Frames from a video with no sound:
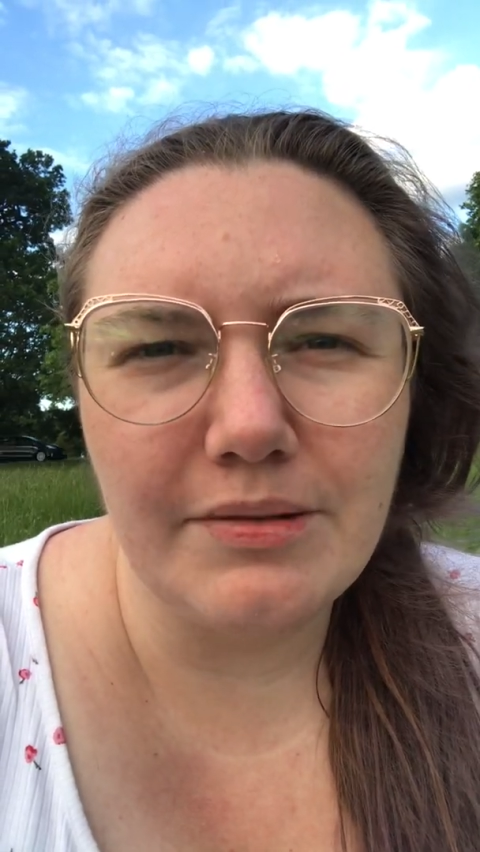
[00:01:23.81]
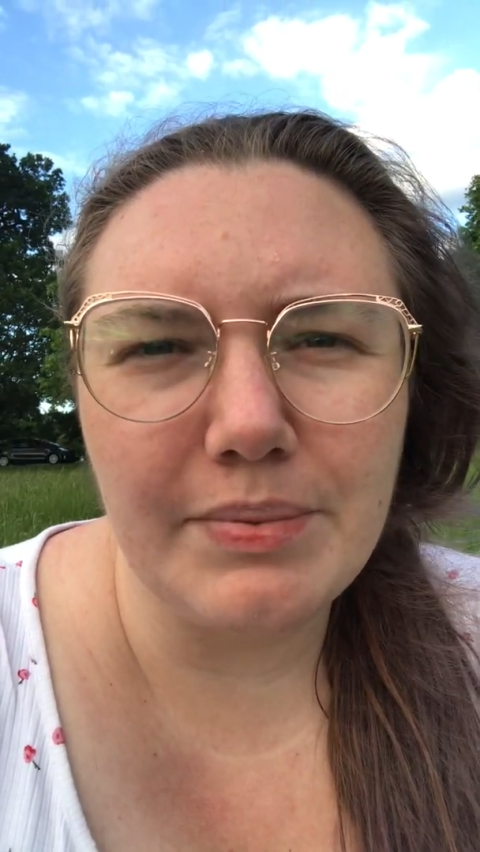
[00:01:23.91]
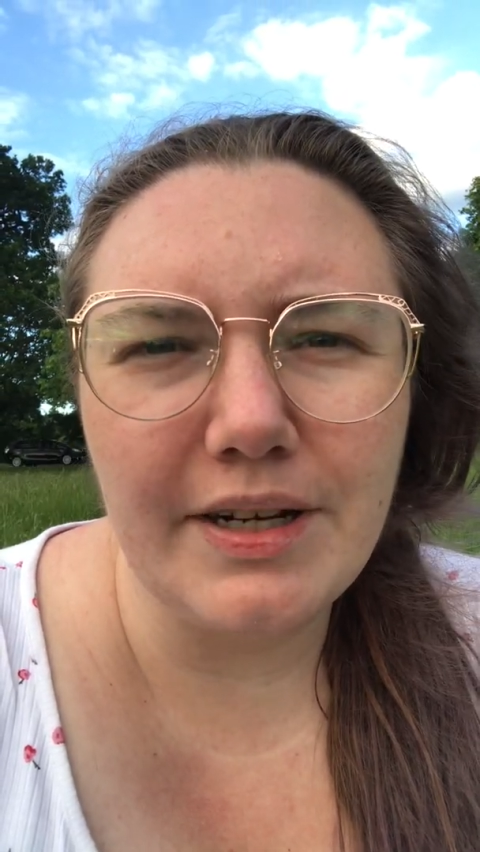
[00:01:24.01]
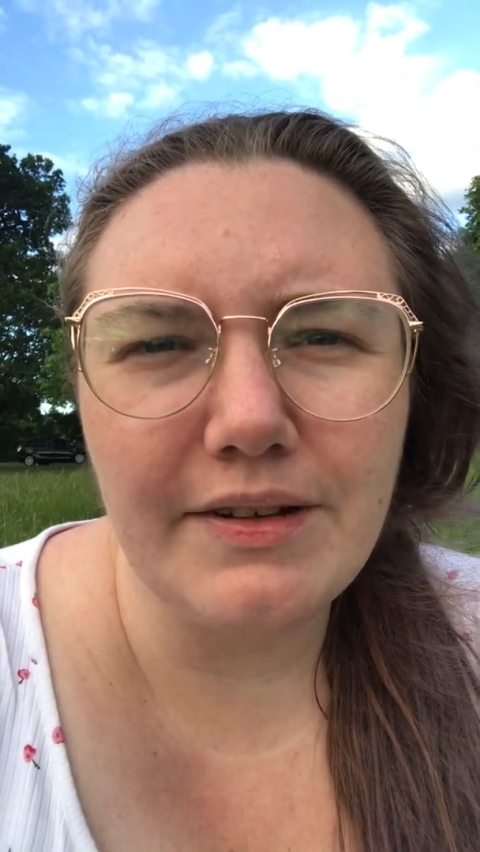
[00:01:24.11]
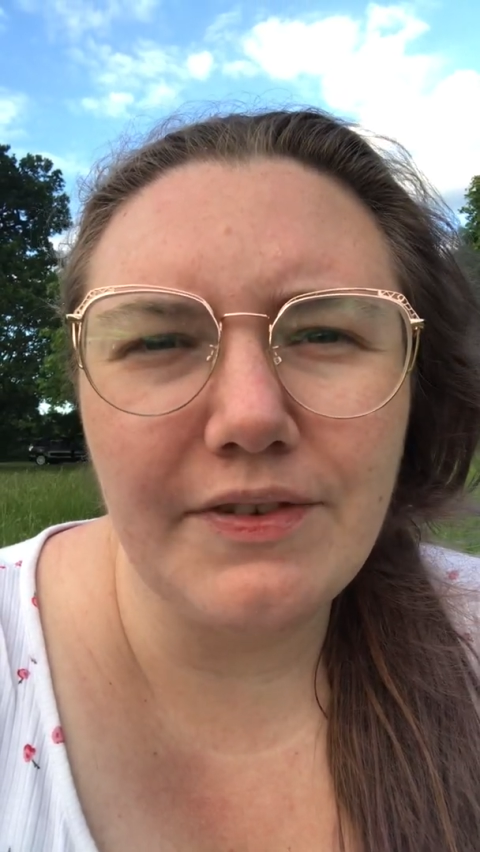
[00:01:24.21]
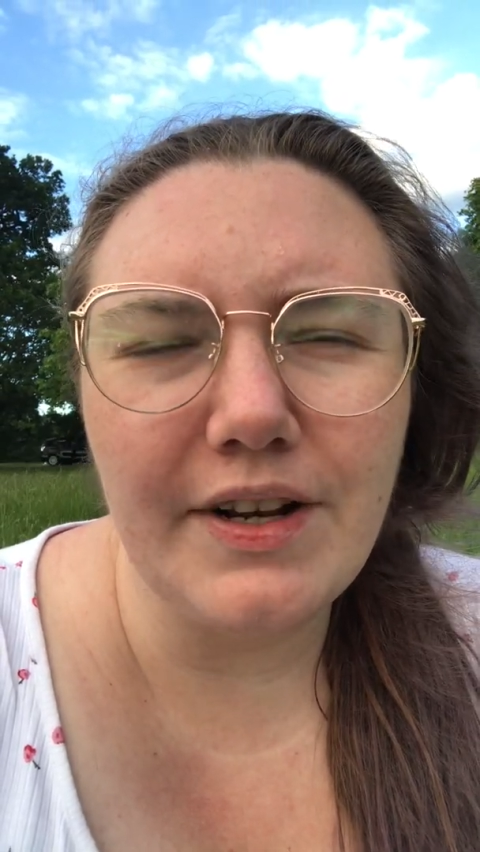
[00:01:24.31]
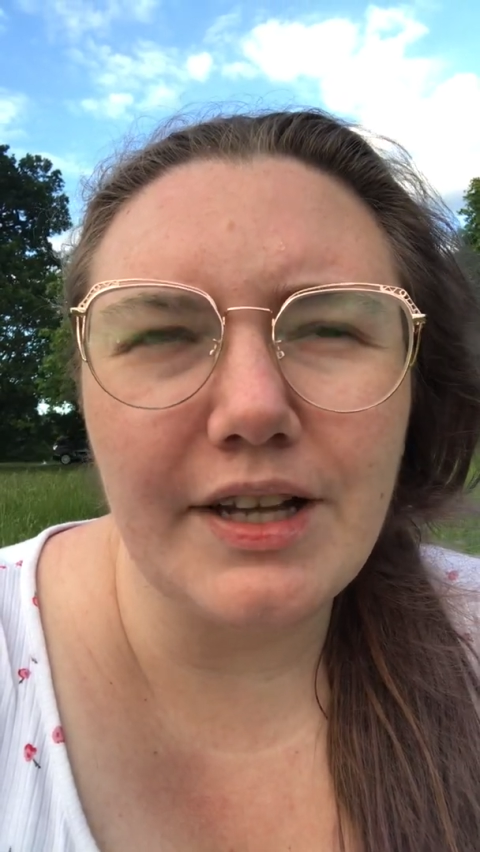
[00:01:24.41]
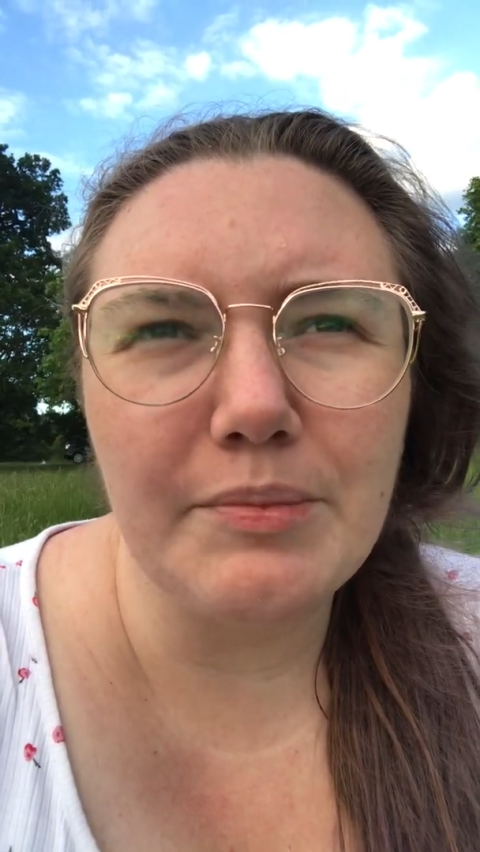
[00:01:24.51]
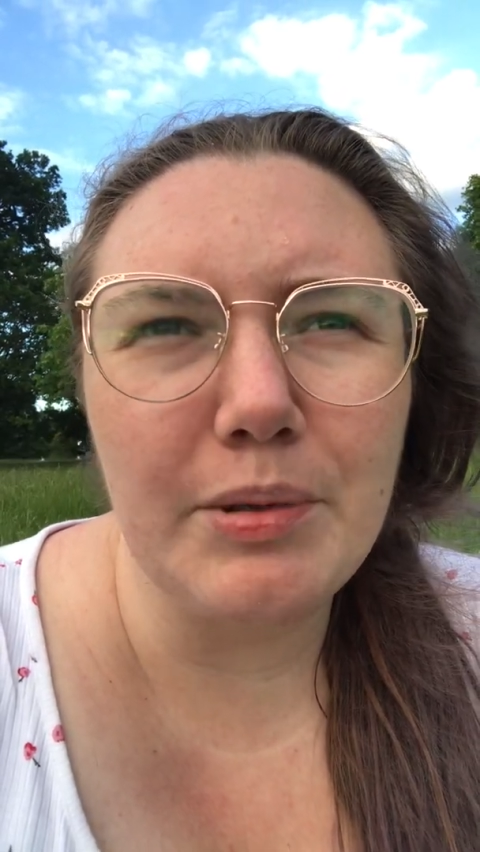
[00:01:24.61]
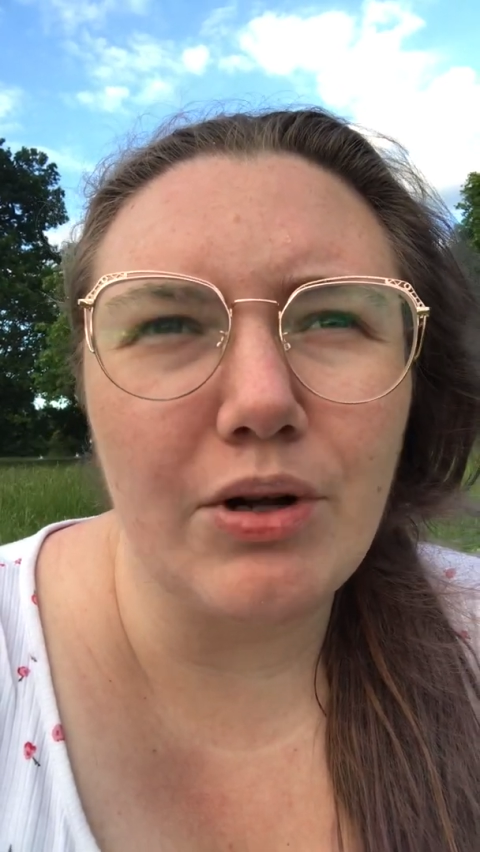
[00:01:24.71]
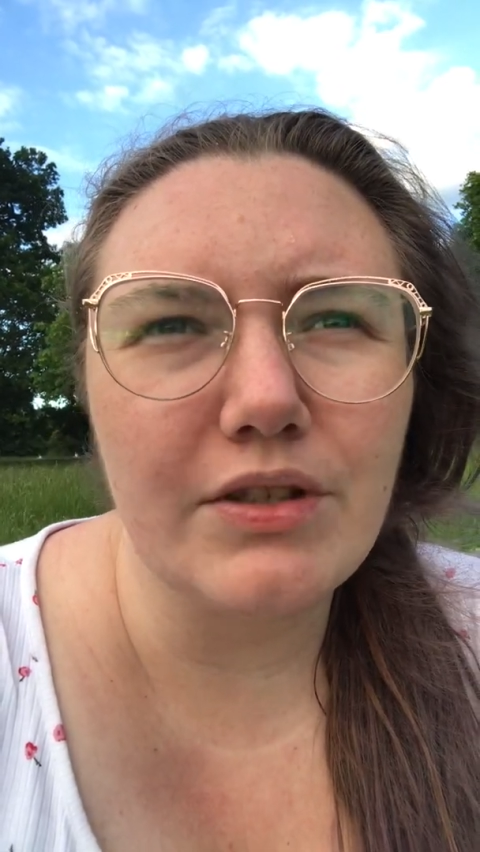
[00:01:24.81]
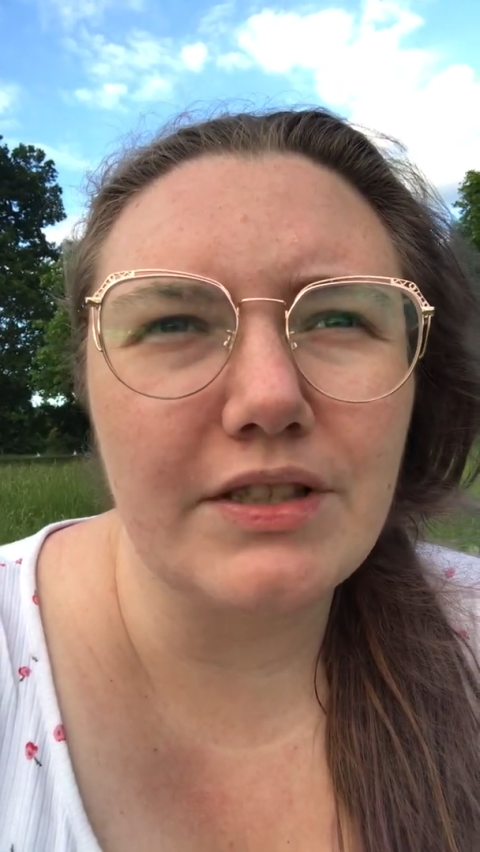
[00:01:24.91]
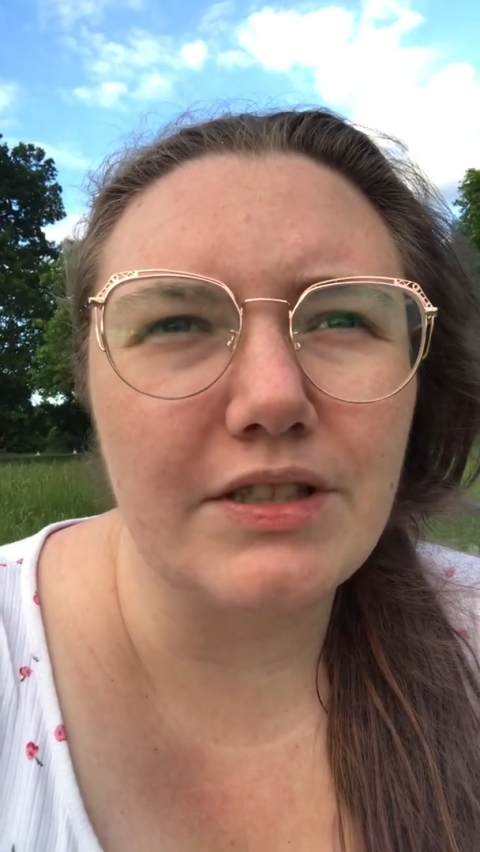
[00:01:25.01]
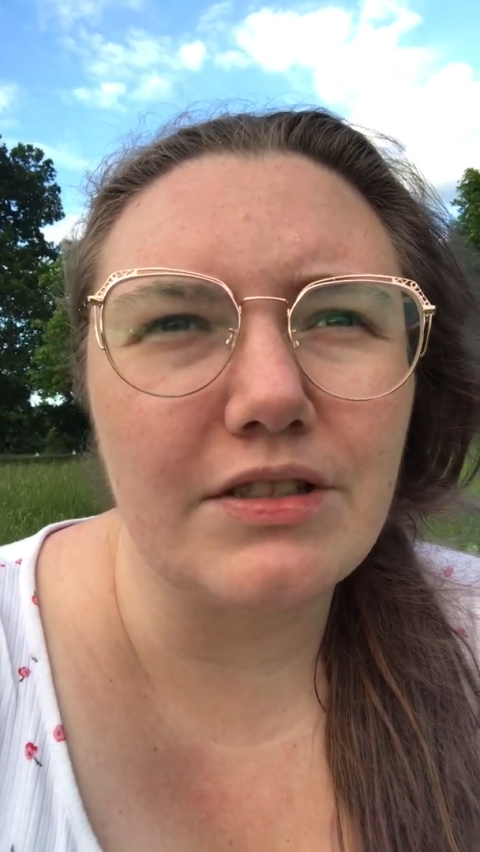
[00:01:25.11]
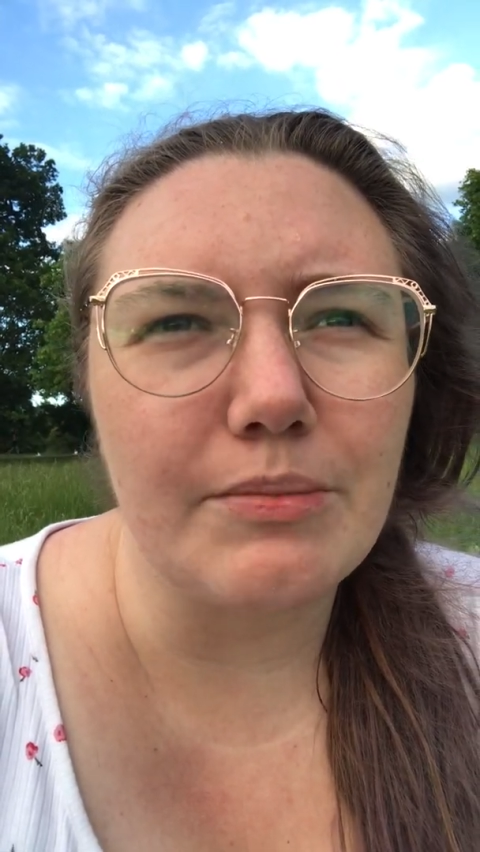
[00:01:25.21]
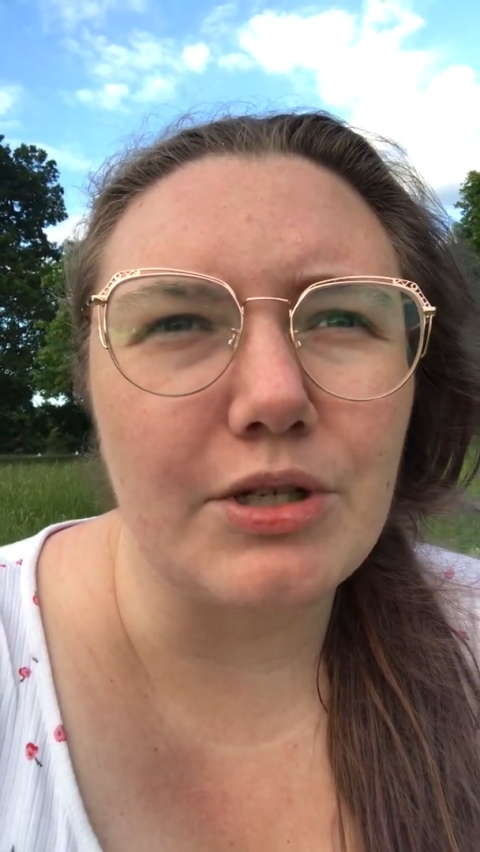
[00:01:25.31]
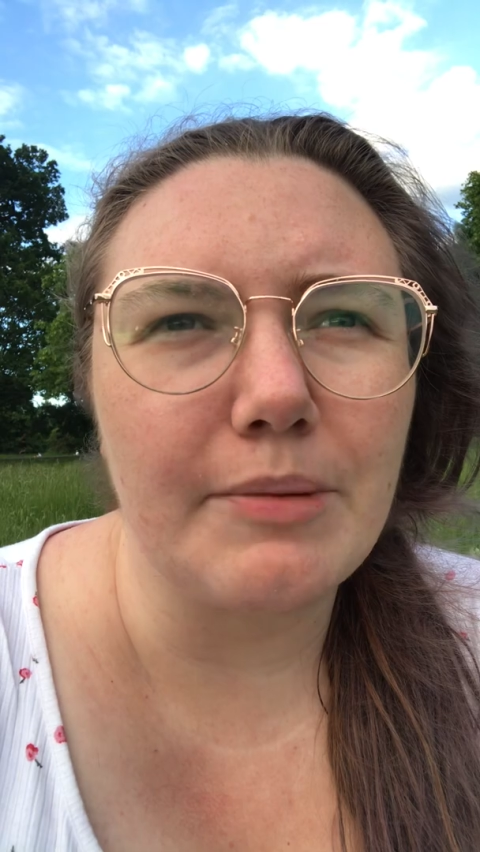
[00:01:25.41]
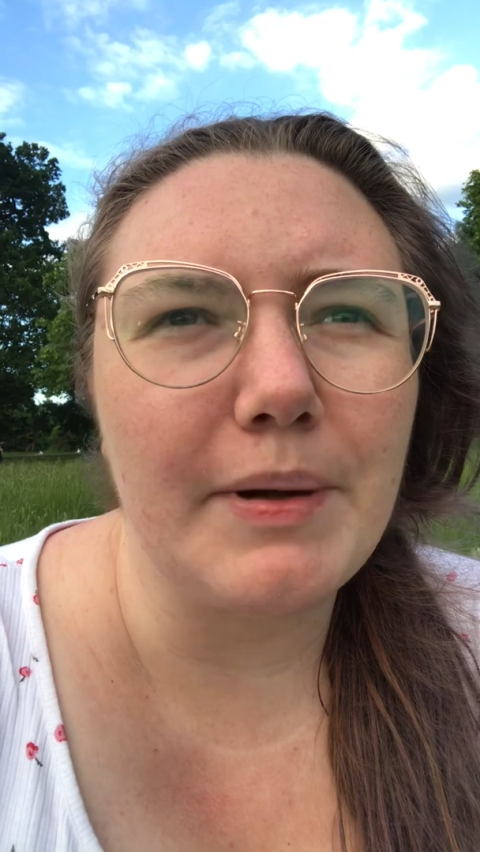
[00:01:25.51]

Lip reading: but I feel like it belongs in the subject.